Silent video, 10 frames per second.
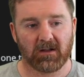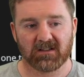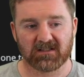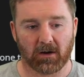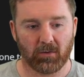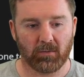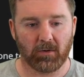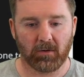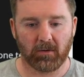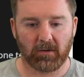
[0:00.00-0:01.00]
So
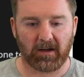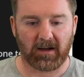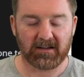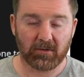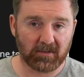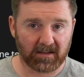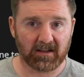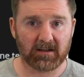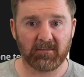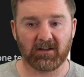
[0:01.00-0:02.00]
I do think
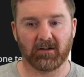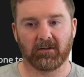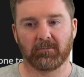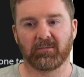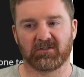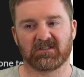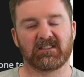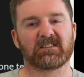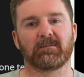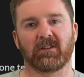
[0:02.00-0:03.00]
it can be done, but just
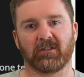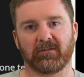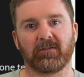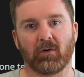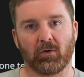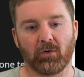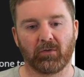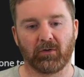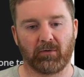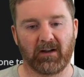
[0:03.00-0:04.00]
needs to be done for
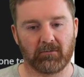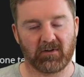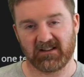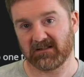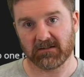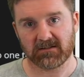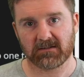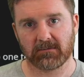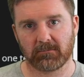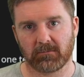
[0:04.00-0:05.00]
the right reasons.